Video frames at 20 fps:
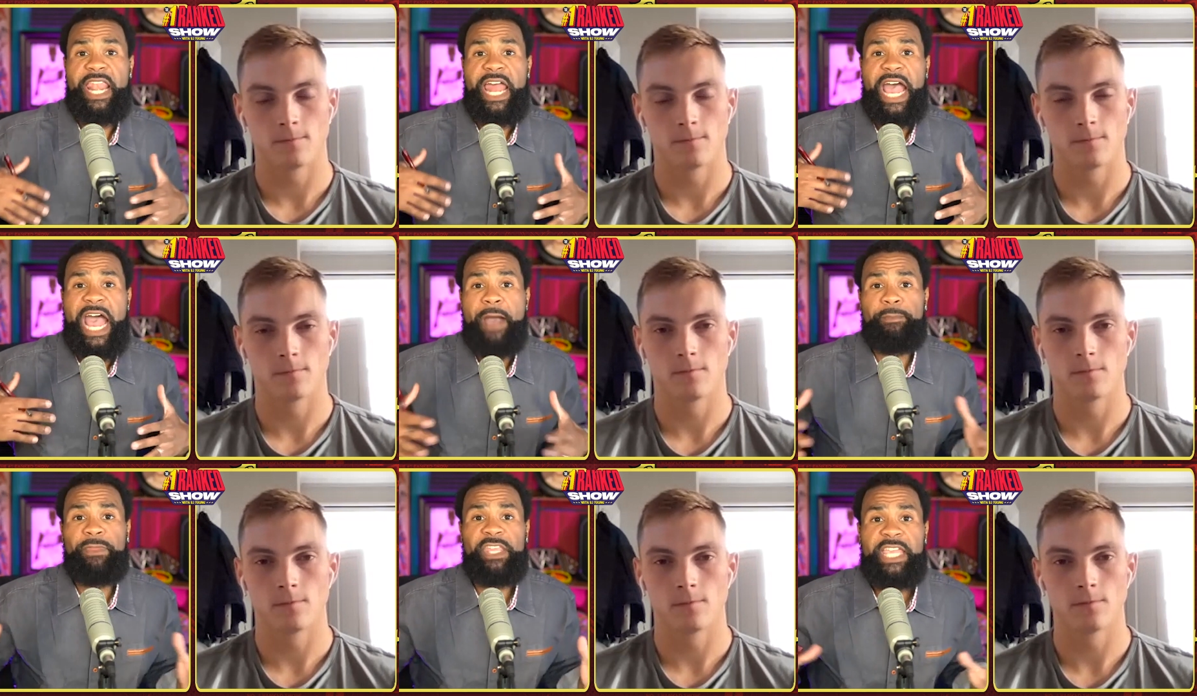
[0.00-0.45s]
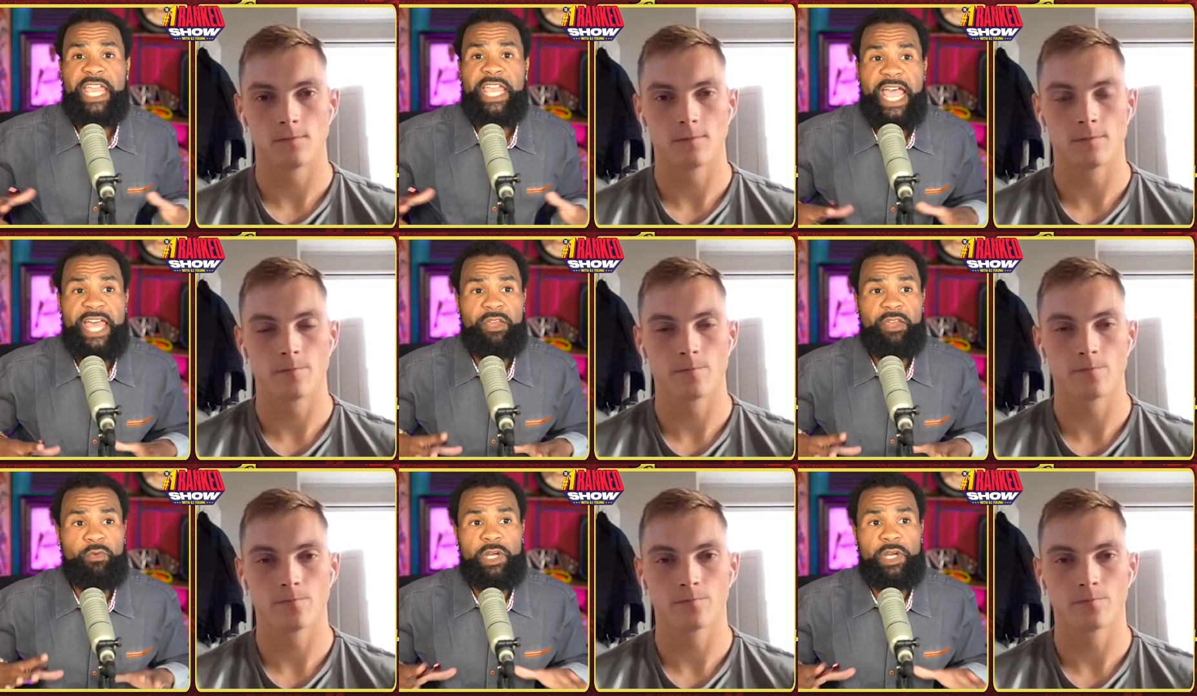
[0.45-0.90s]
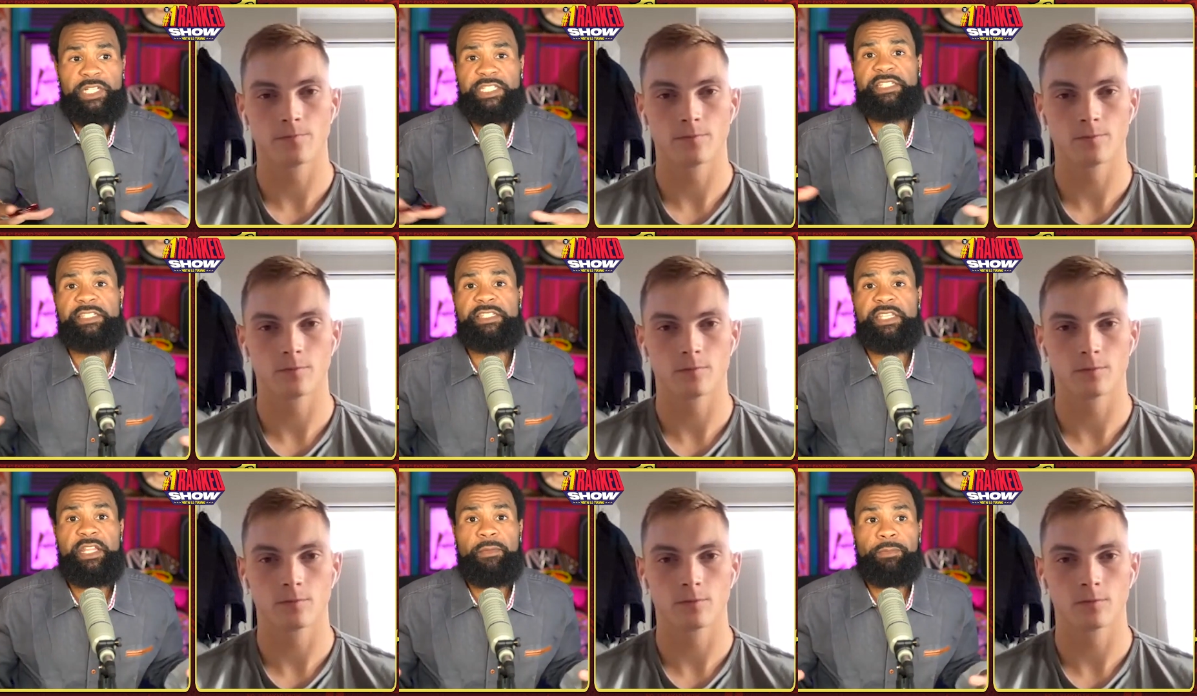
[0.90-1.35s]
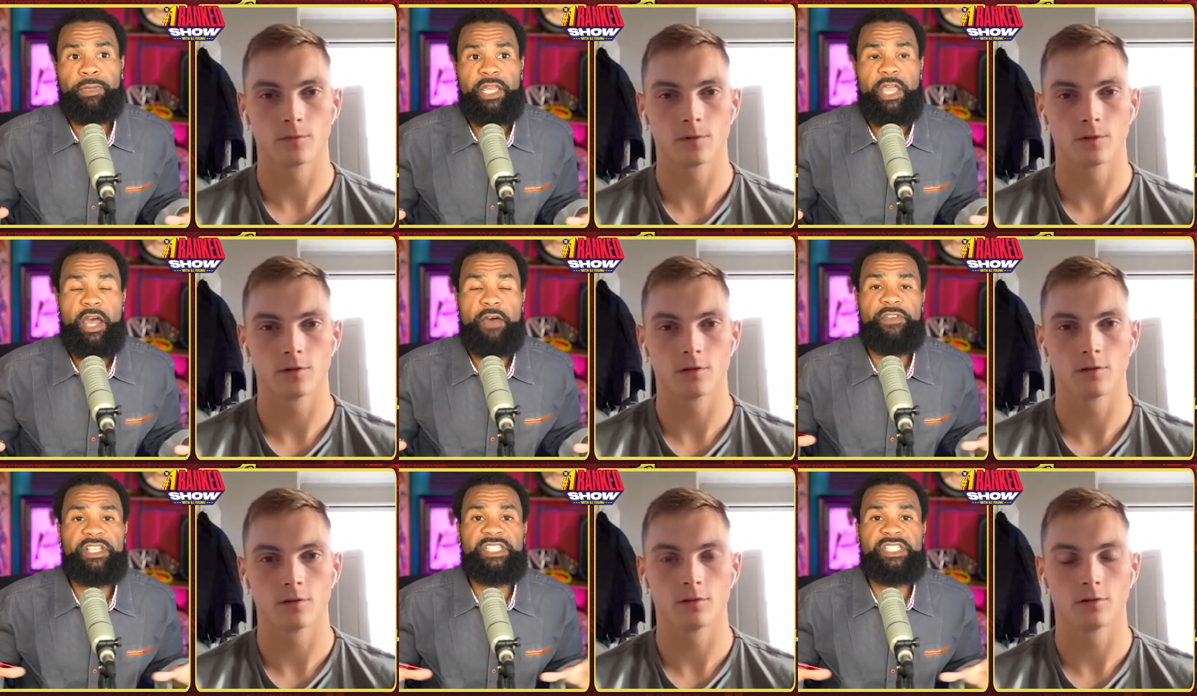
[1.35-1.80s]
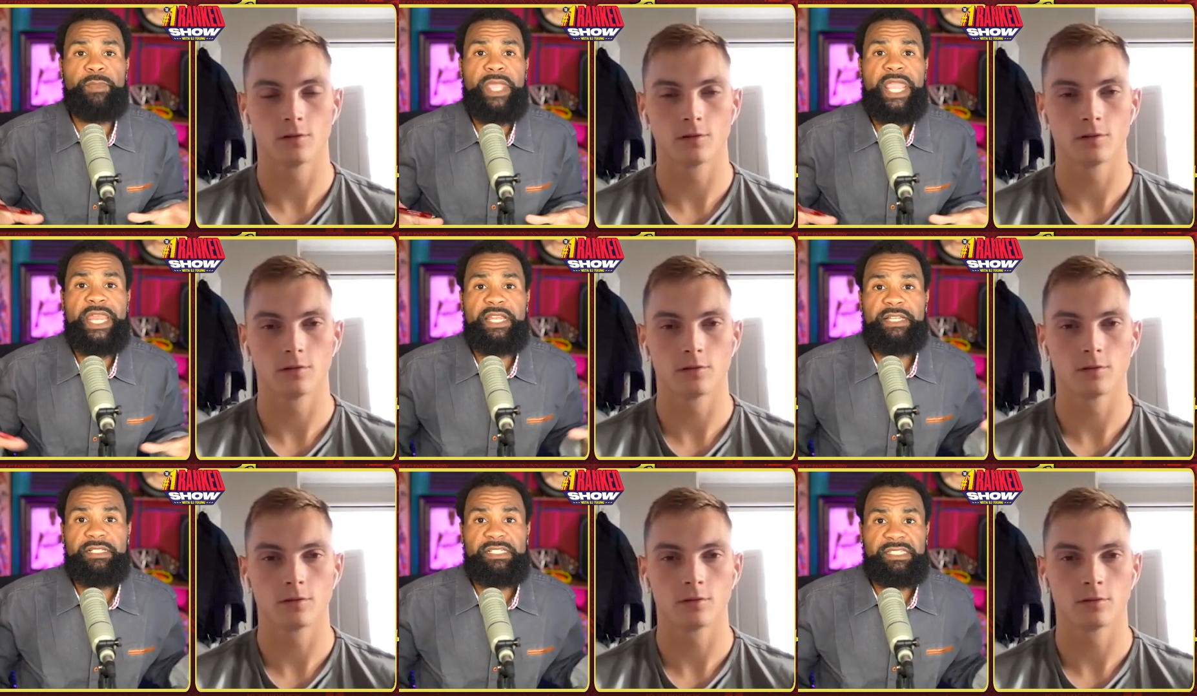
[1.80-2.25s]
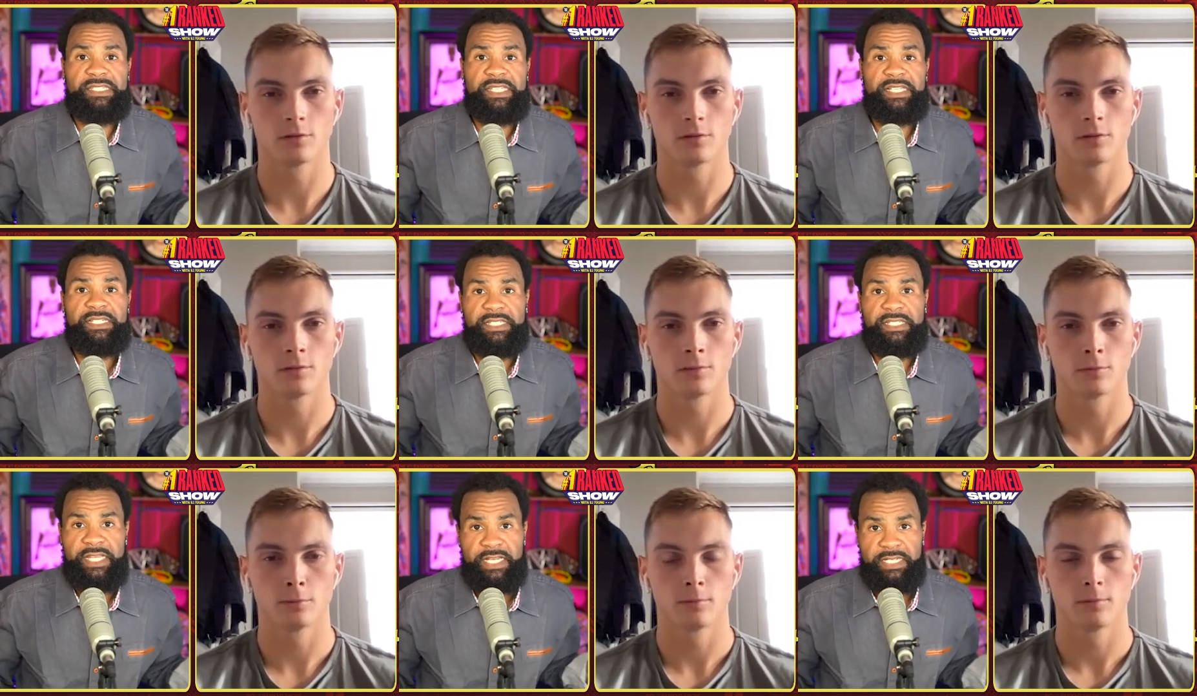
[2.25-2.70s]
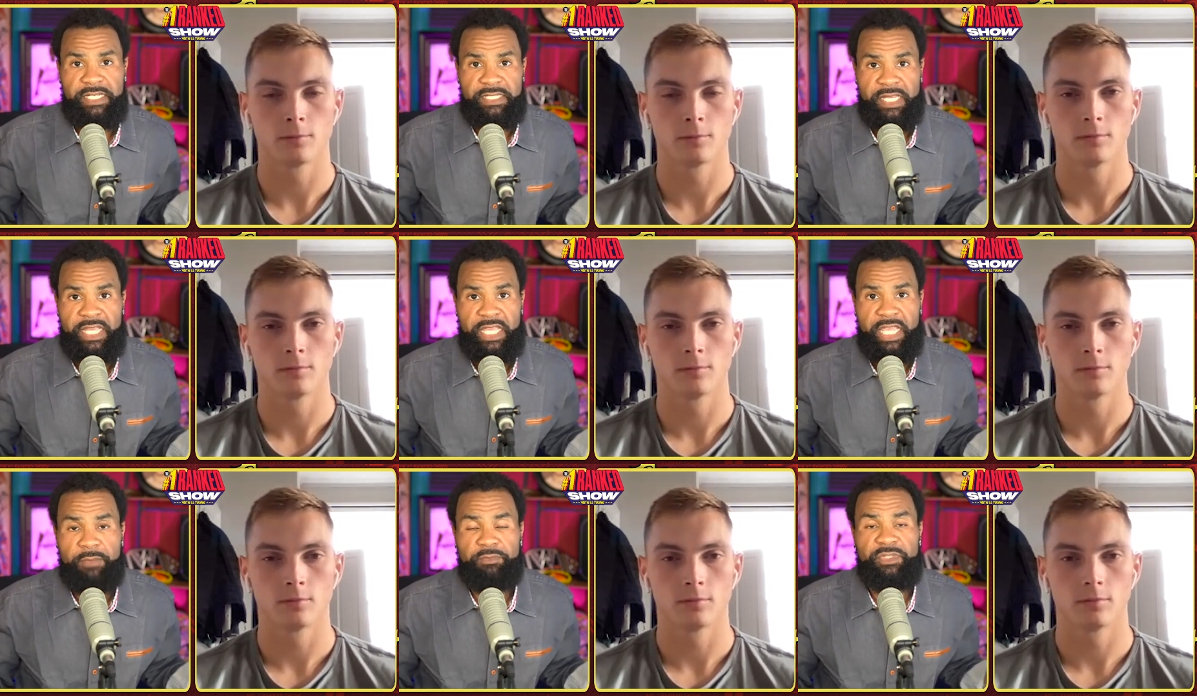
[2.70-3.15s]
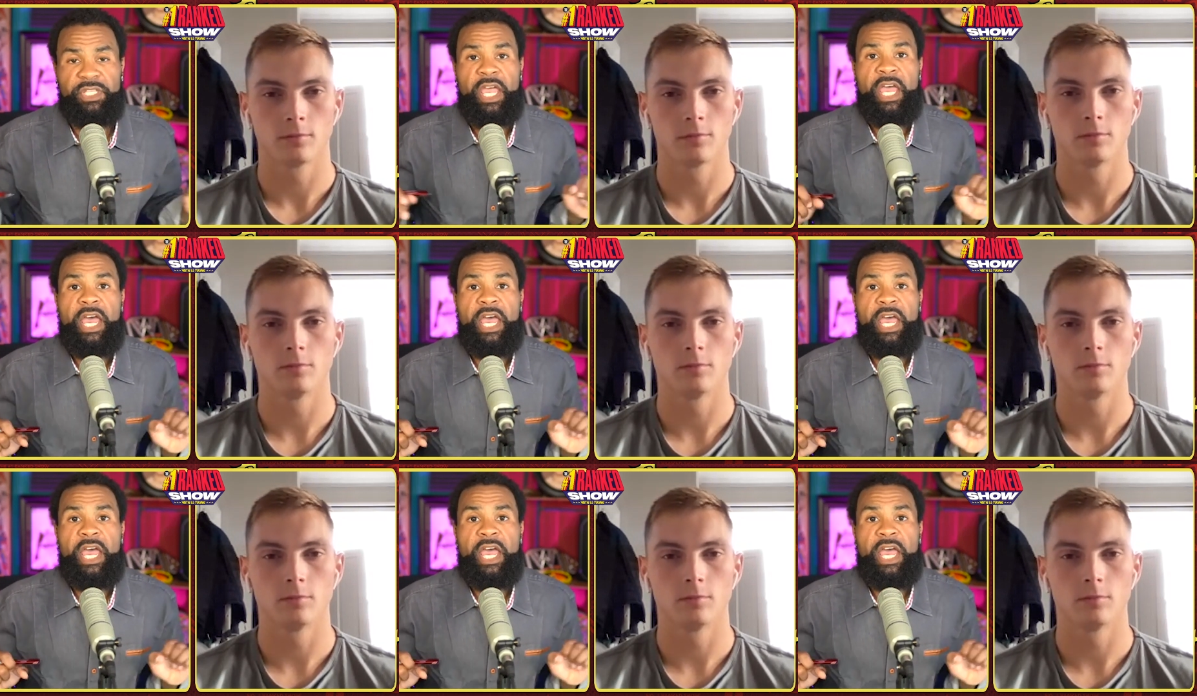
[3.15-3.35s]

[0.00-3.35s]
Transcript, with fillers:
Speaker 1: I'm the guy that wants to see the playoff expanded to sixteen teams.